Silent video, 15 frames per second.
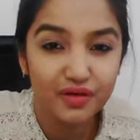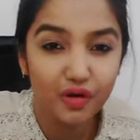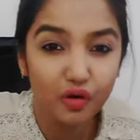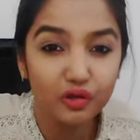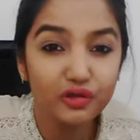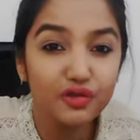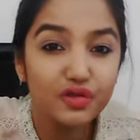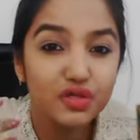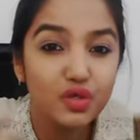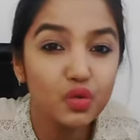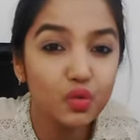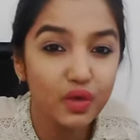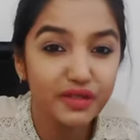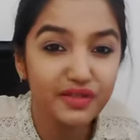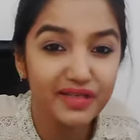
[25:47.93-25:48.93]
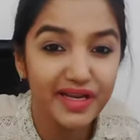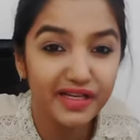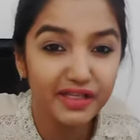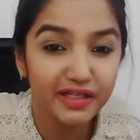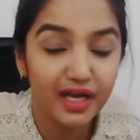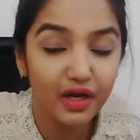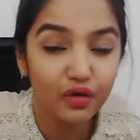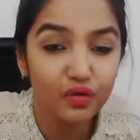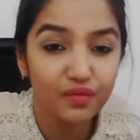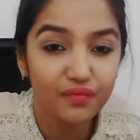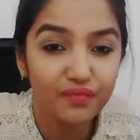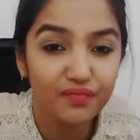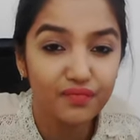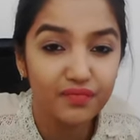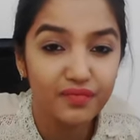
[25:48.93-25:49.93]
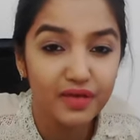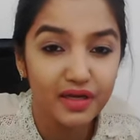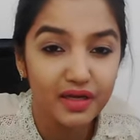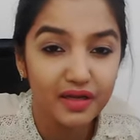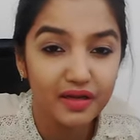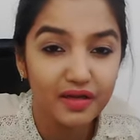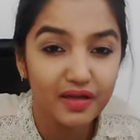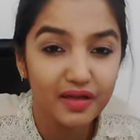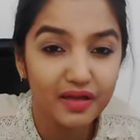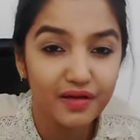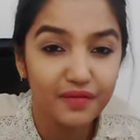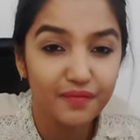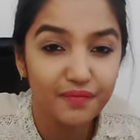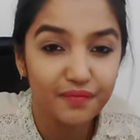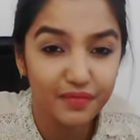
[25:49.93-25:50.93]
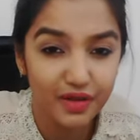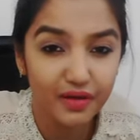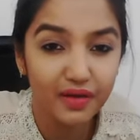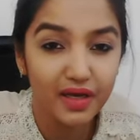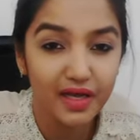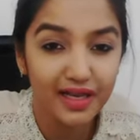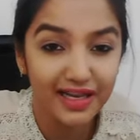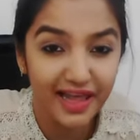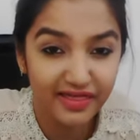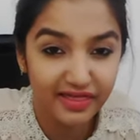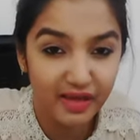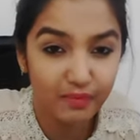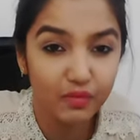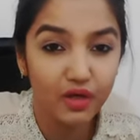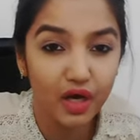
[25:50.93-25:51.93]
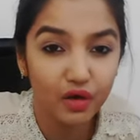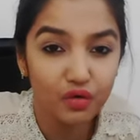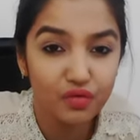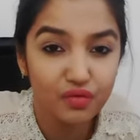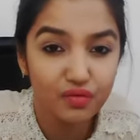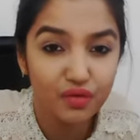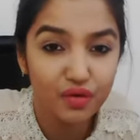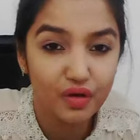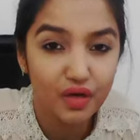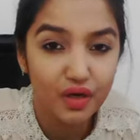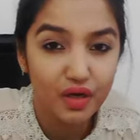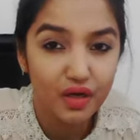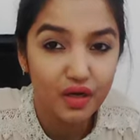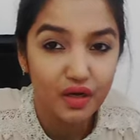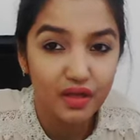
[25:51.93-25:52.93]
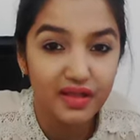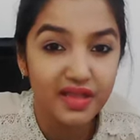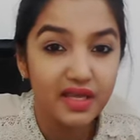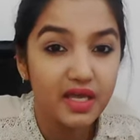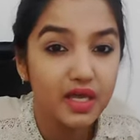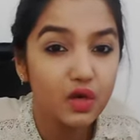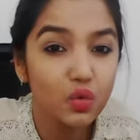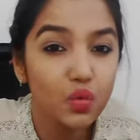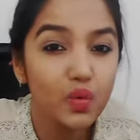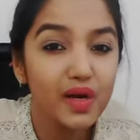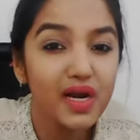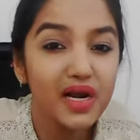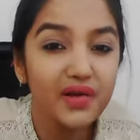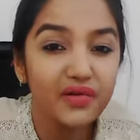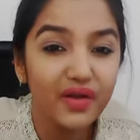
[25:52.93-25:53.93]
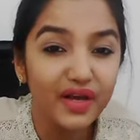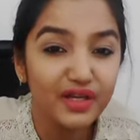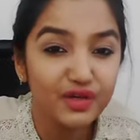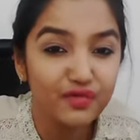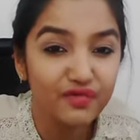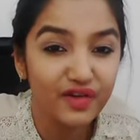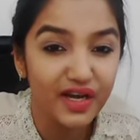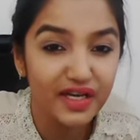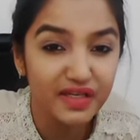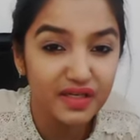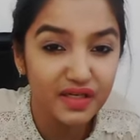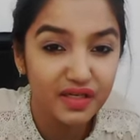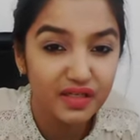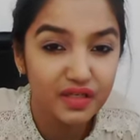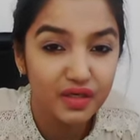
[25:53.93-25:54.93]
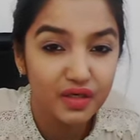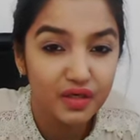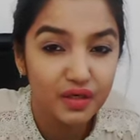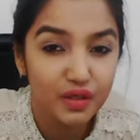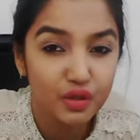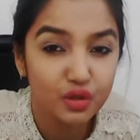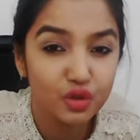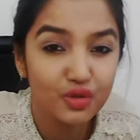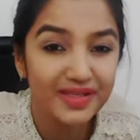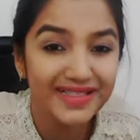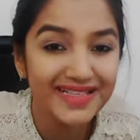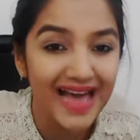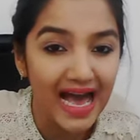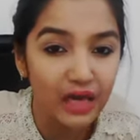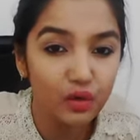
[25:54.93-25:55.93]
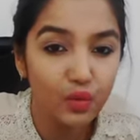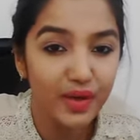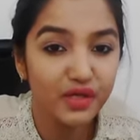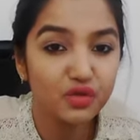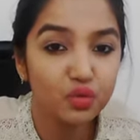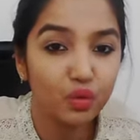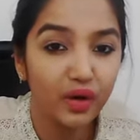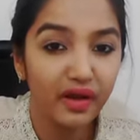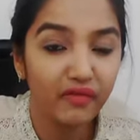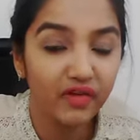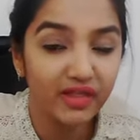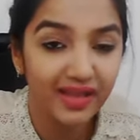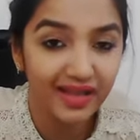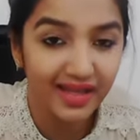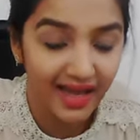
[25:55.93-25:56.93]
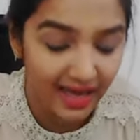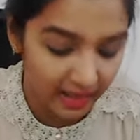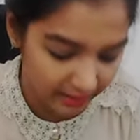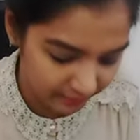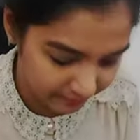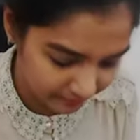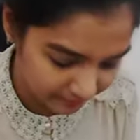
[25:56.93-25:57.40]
Although you want to let it go, okay, let them go. They will try to fight it to salvage whatever they can.